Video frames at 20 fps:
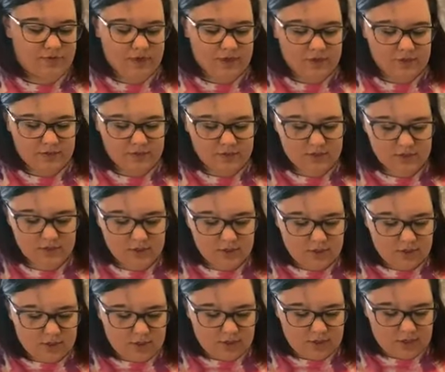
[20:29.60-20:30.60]
Alright,
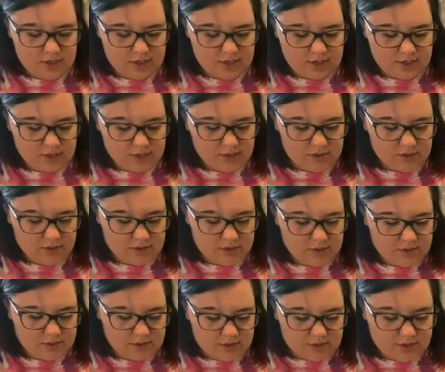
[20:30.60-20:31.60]
and
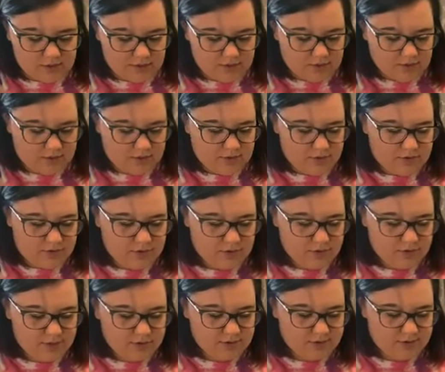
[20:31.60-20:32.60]
then
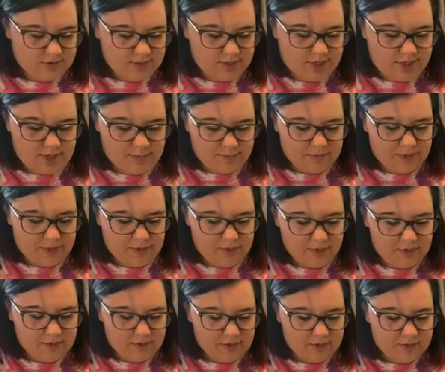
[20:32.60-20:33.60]
just taping
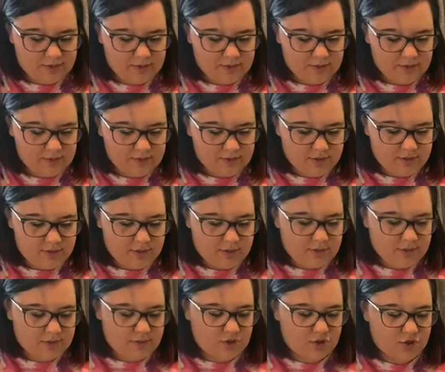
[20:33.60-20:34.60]
it
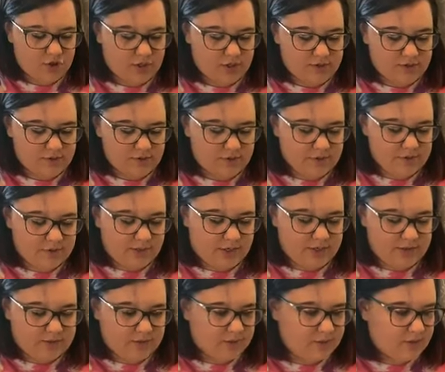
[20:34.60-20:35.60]
shut so it's
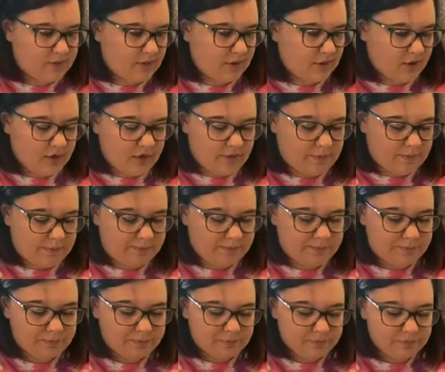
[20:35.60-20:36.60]
nice and secure.
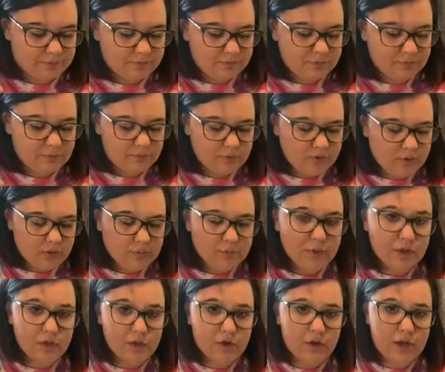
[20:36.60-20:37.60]
And I'm
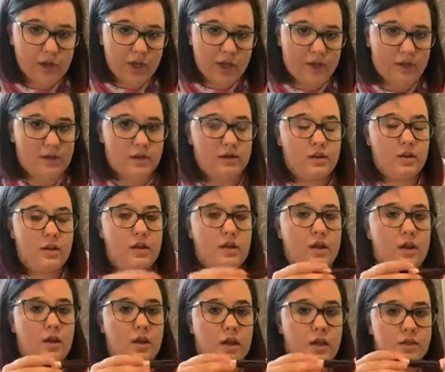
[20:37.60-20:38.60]
going to go ahead
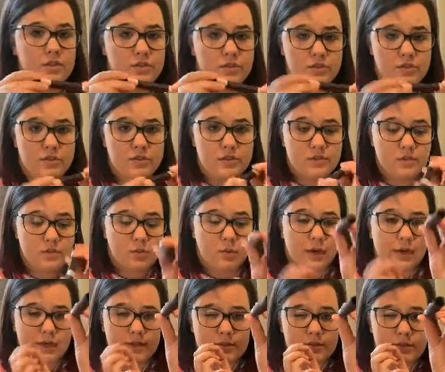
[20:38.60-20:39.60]
and do this
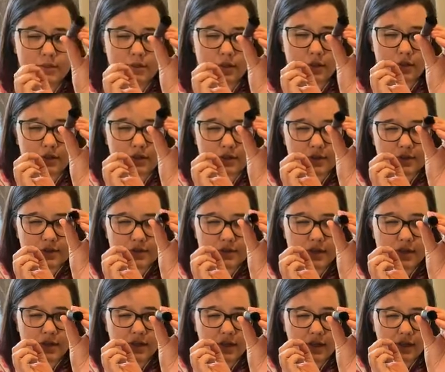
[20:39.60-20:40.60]
twice so you can
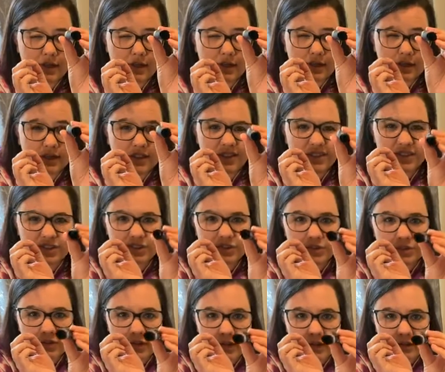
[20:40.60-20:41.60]
see
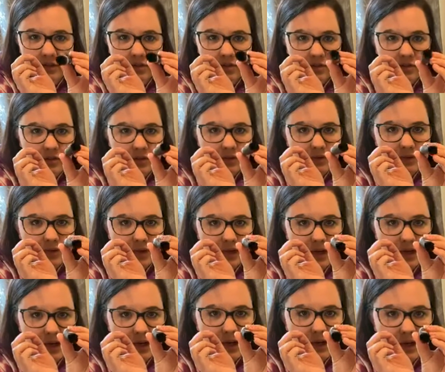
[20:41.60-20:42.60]
straight through
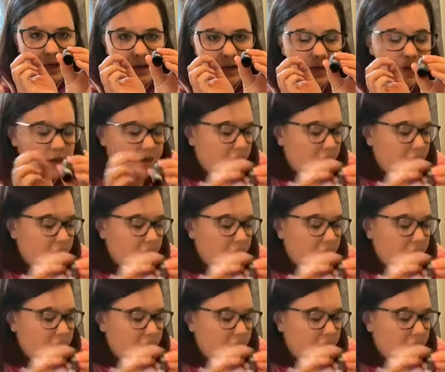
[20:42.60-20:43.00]
there.